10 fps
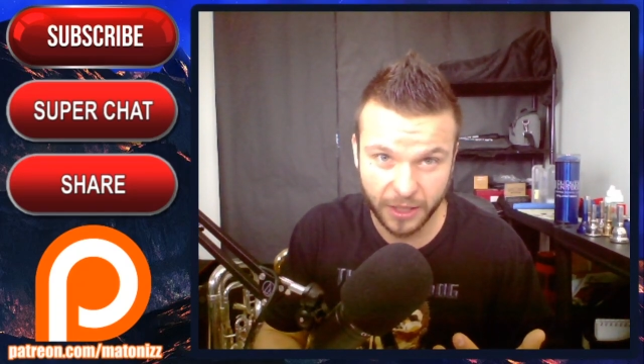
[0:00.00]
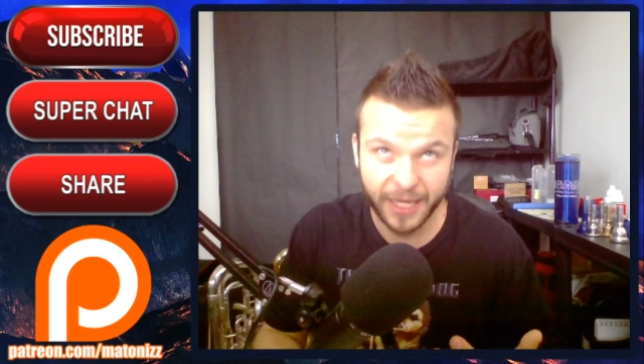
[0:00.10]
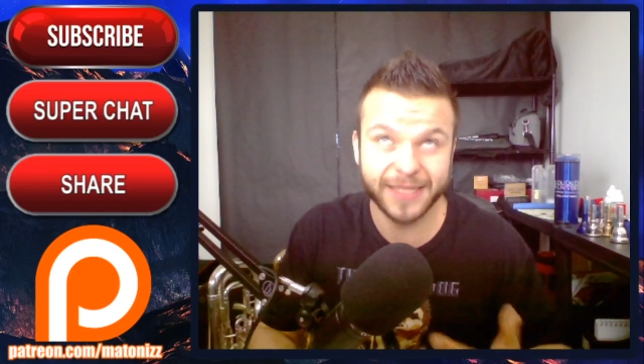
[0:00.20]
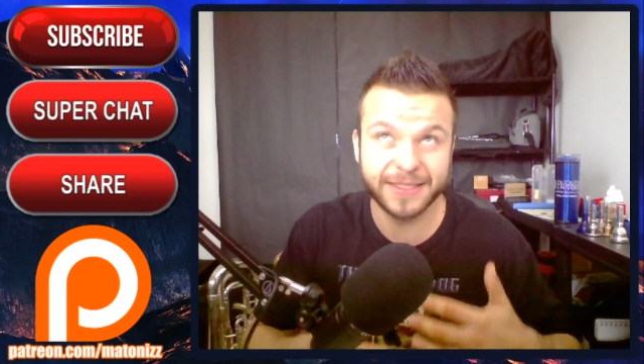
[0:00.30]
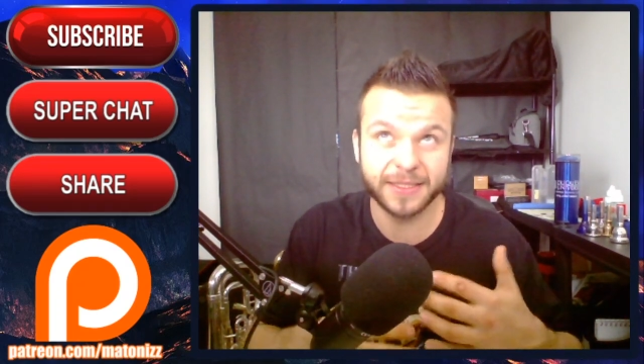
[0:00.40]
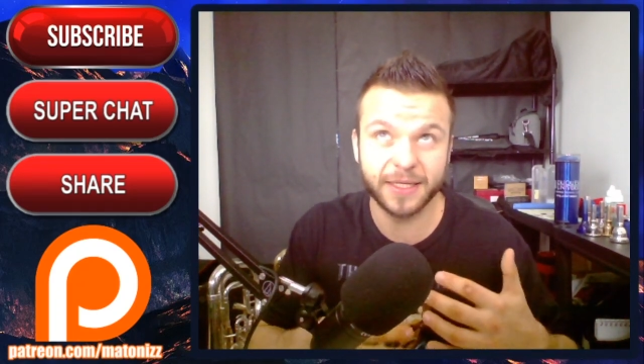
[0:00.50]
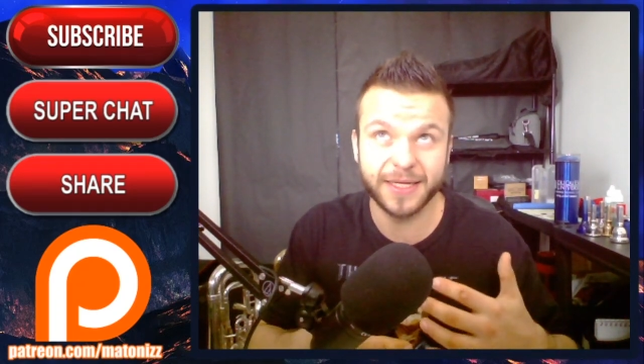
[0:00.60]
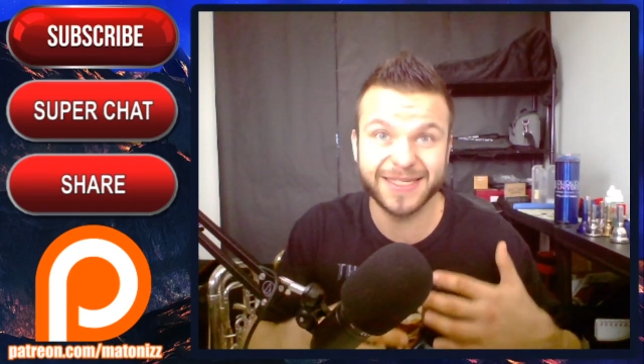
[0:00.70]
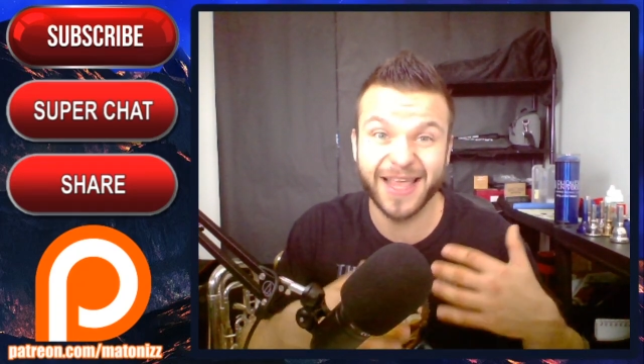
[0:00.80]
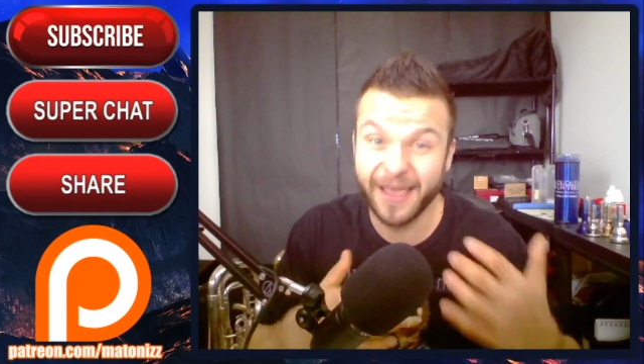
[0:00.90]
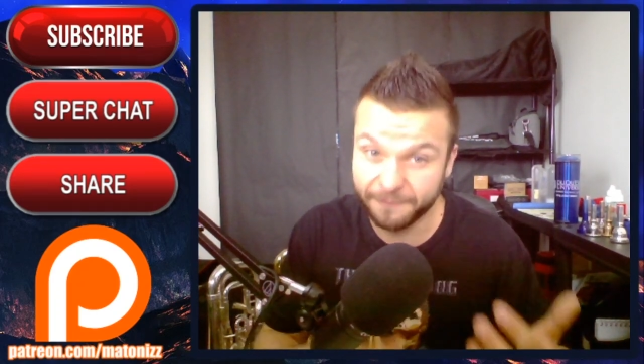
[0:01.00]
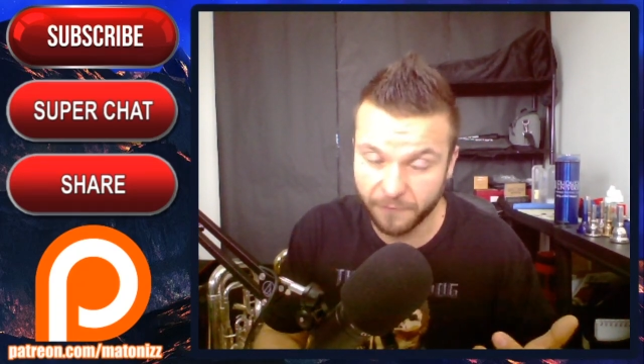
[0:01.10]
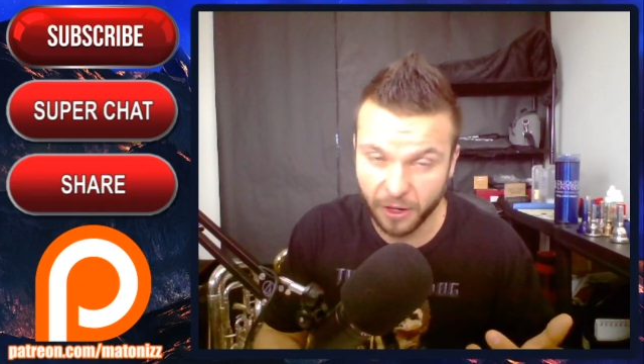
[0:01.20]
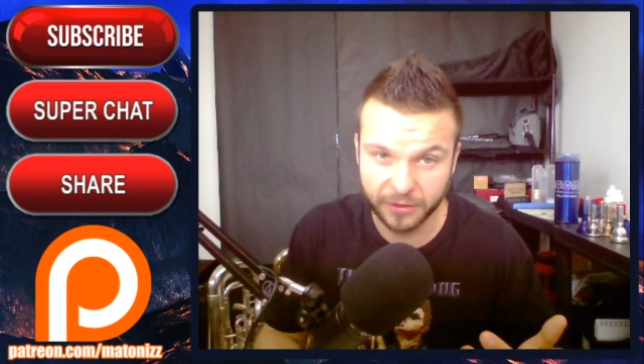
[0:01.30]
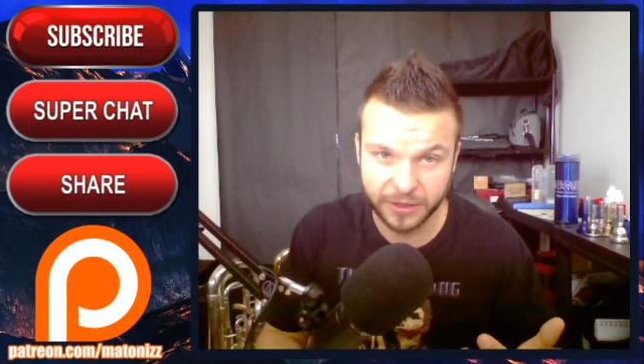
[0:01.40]
it's
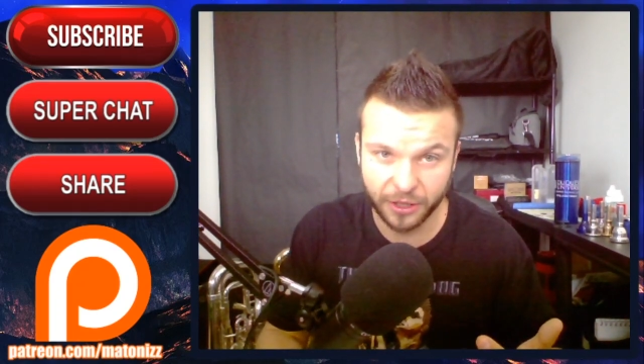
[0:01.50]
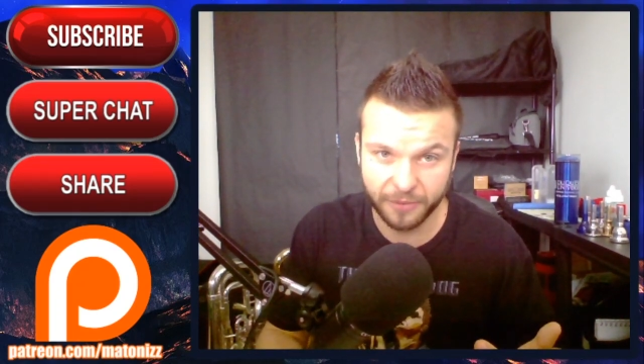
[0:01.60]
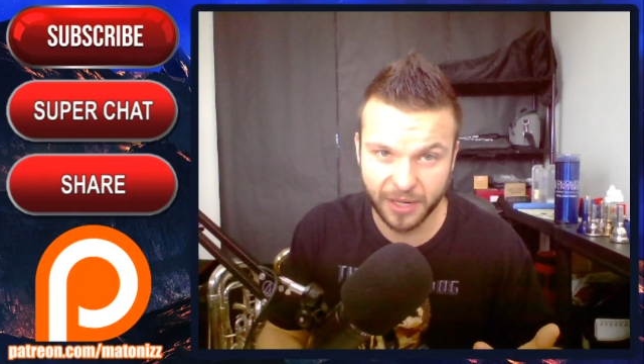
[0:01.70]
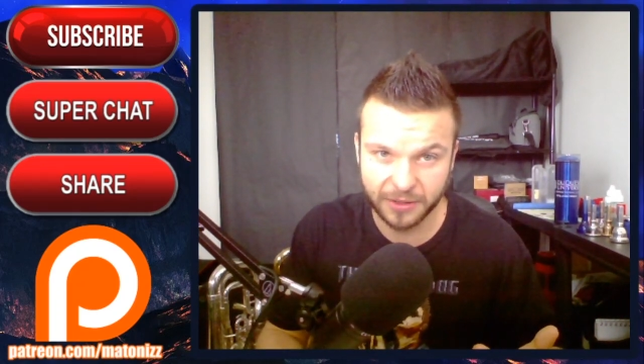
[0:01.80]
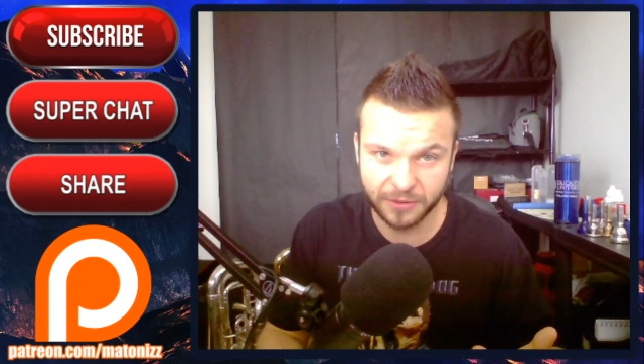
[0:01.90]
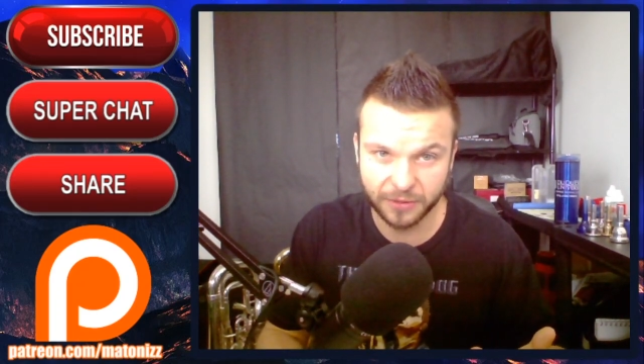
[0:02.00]
involuntary muscle.